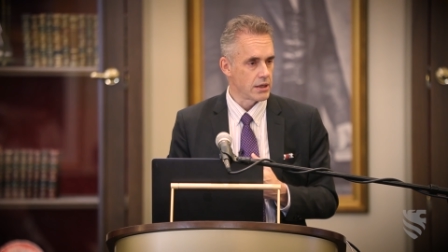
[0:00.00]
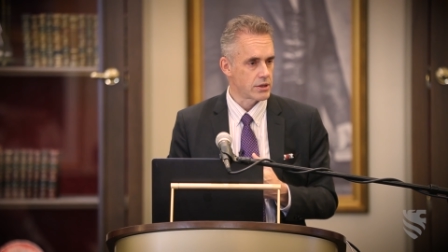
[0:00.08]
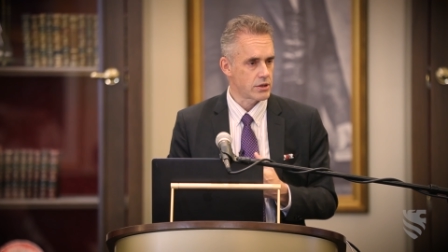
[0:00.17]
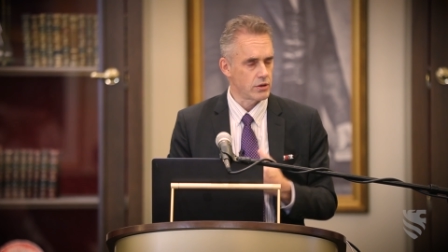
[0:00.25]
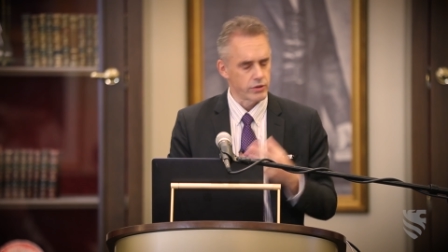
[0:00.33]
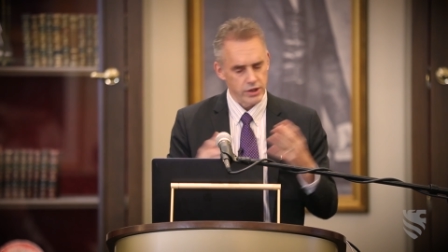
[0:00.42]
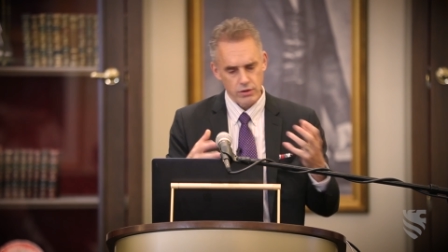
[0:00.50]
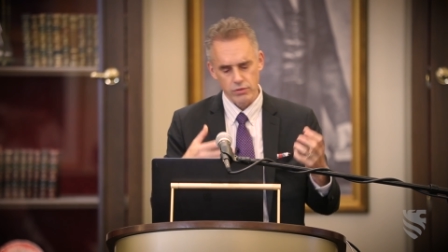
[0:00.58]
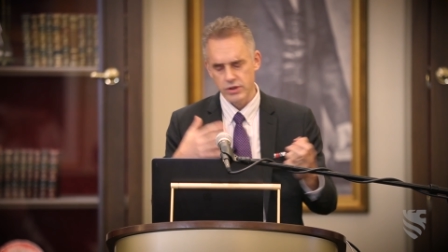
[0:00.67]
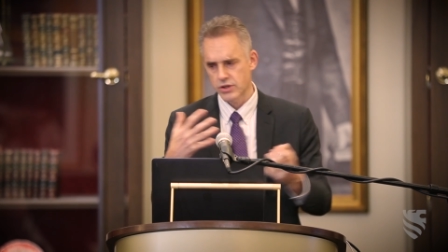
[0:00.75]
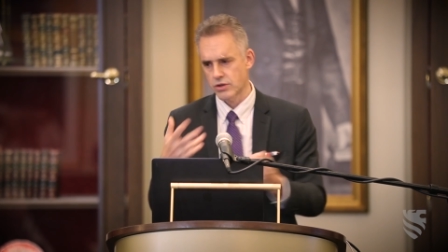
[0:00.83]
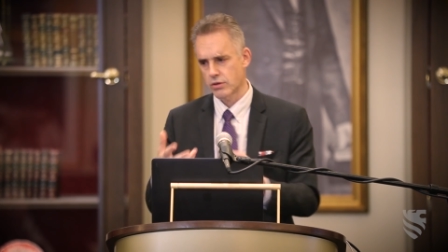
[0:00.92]
And so, you
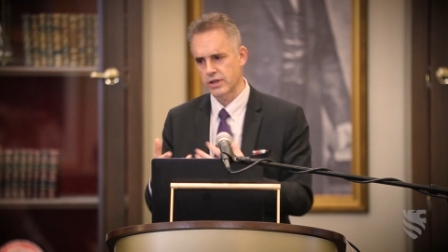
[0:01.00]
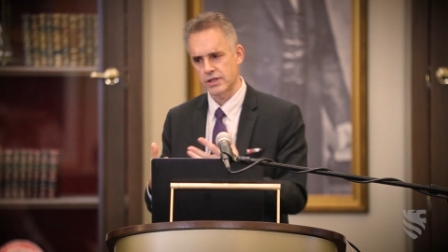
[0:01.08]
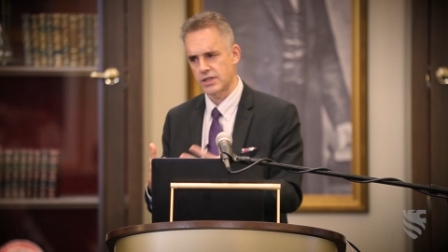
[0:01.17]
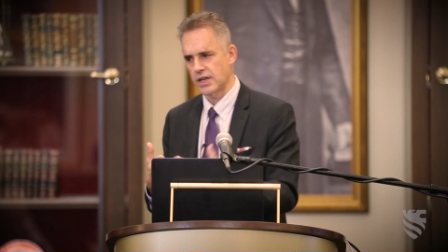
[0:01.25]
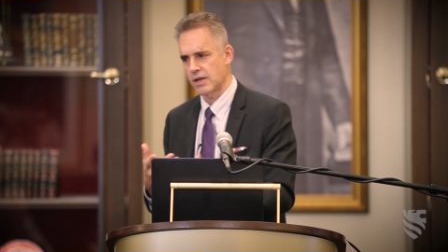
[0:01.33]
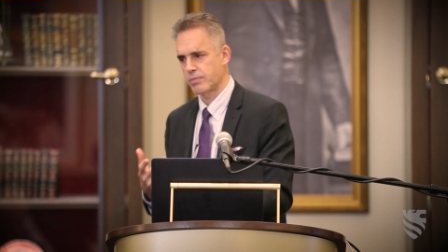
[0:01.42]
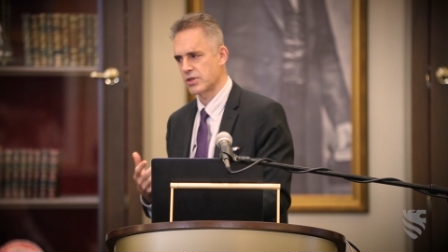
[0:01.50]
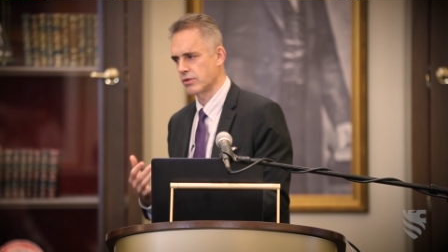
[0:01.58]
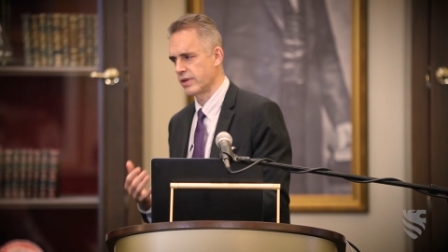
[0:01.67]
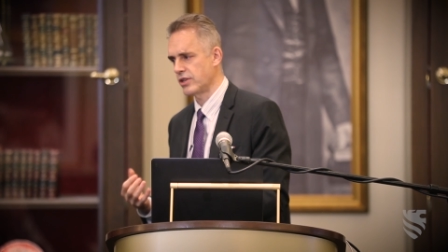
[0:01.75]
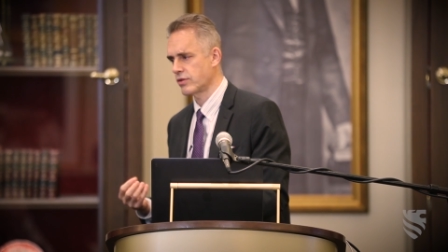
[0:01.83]
know, the story is set up so